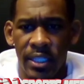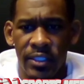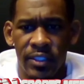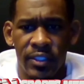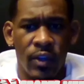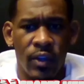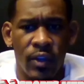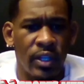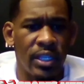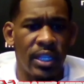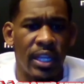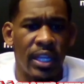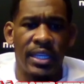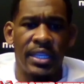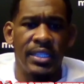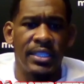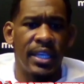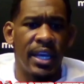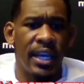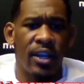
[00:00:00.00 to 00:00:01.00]
He's talking
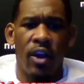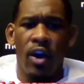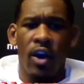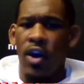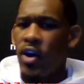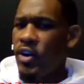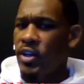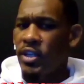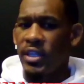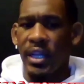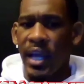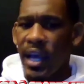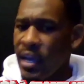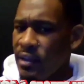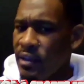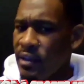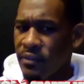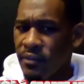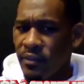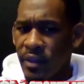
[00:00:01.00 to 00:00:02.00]
like he's had a hard
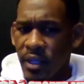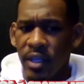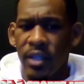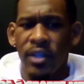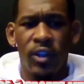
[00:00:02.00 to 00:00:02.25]
life.